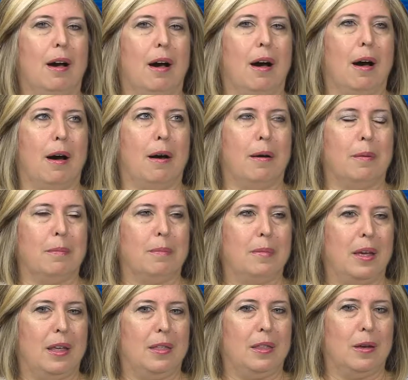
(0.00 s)

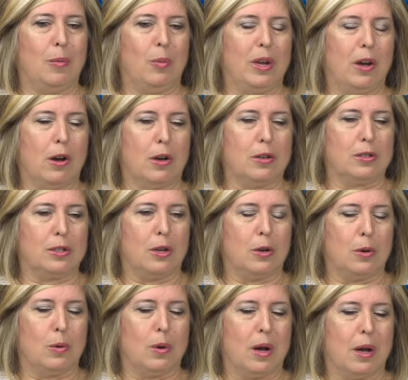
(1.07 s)
And then we
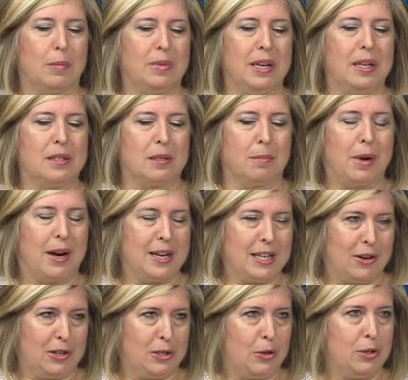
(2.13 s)
also need some
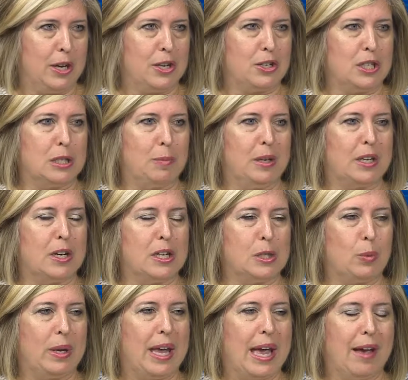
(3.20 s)
monetary donations
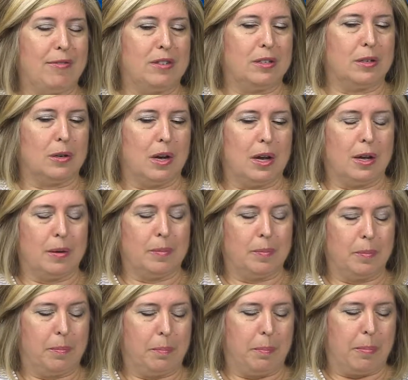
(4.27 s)
because we have to
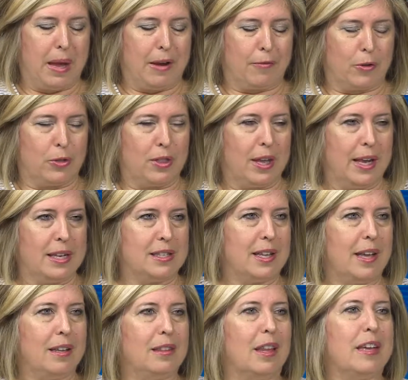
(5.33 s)
pay for things
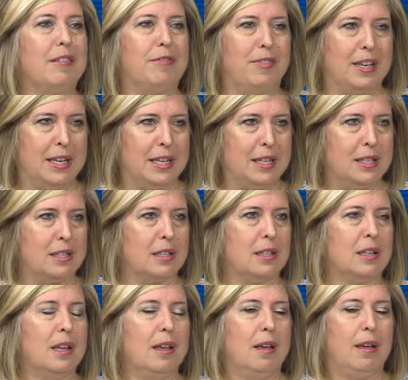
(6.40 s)
that like fees
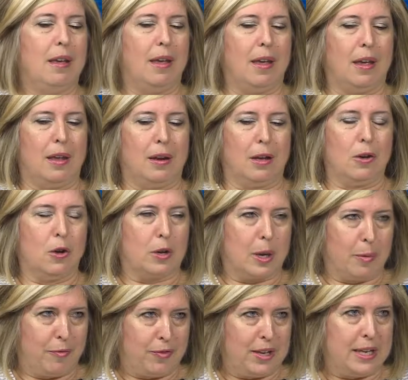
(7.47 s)
and
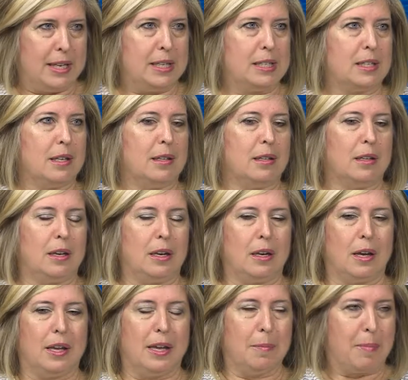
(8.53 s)
hookup fees and
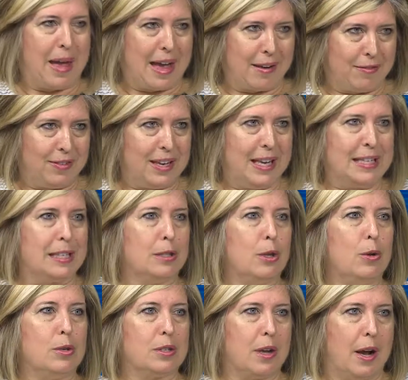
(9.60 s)
the impact fees and
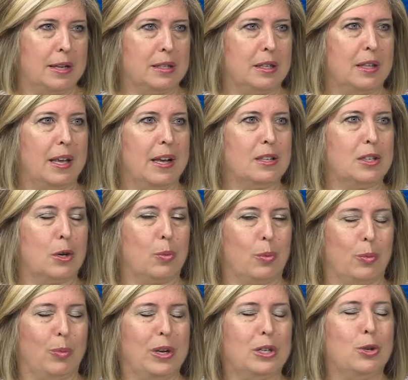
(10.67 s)
those kinds of things. So
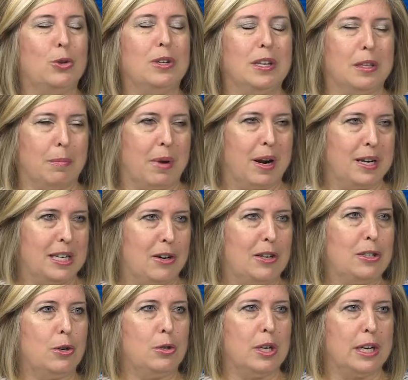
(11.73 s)
we do need the
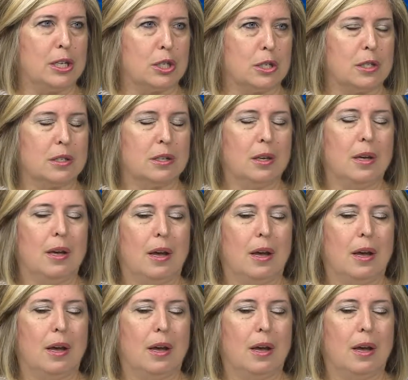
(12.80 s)
monetary donations.